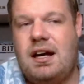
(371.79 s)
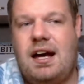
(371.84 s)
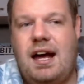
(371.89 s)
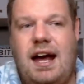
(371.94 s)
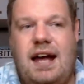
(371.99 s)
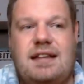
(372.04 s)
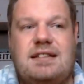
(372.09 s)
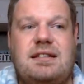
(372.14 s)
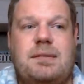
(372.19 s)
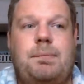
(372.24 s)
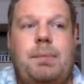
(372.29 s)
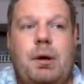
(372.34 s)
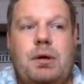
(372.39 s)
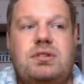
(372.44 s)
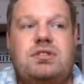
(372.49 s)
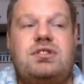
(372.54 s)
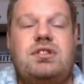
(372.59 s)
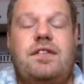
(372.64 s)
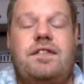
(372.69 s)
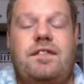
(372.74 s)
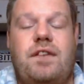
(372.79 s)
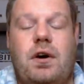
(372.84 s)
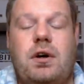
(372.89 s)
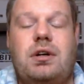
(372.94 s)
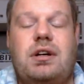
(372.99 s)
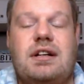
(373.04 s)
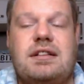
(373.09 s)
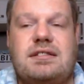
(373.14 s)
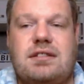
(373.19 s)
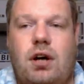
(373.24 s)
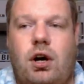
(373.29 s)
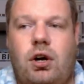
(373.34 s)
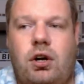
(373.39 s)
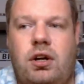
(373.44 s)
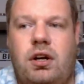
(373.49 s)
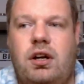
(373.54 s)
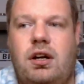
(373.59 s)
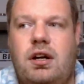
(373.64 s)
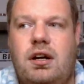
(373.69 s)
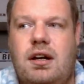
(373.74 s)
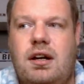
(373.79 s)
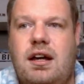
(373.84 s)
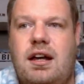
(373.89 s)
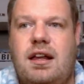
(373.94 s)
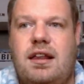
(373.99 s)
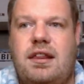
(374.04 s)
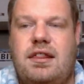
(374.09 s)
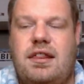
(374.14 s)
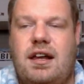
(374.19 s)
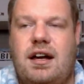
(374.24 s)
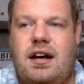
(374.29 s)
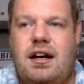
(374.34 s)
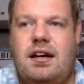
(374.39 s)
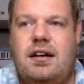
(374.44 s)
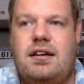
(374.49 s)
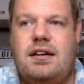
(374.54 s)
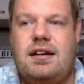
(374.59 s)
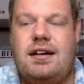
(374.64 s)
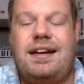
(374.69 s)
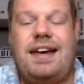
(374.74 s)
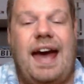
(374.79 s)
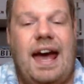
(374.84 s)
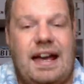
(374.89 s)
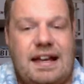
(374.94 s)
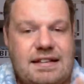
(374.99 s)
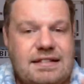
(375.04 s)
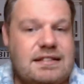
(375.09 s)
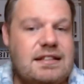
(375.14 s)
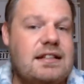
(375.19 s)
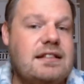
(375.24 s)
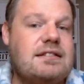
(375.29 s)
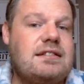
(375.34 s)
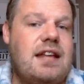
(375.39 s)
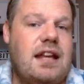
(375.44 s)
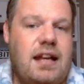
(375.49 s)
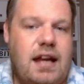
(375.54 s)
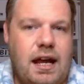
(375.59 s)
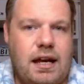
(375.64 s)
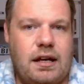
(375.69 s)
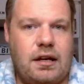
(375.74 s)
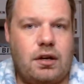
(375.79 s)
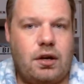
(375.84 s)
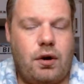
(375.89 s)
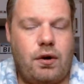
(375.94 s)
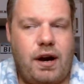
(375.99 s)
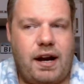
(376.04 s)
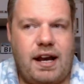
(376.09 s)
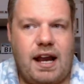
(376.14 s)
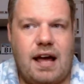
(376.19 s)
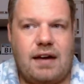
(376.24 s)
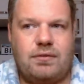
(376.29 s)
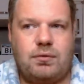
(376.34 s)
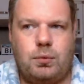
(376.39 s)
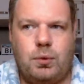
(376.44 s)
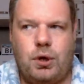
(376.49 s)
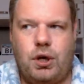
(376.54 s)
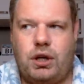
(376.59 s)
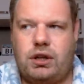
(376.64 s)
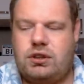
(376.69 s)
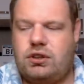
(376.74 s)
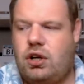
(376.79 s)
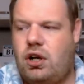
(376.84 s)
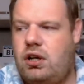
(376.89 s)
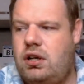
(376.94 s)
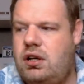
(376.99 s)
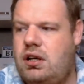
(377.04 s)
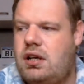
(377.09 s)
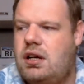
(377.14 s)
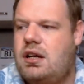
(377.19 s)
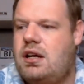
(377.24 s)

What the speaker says: It's supposed to focus on the cases that Ed and Lorraine have worked on.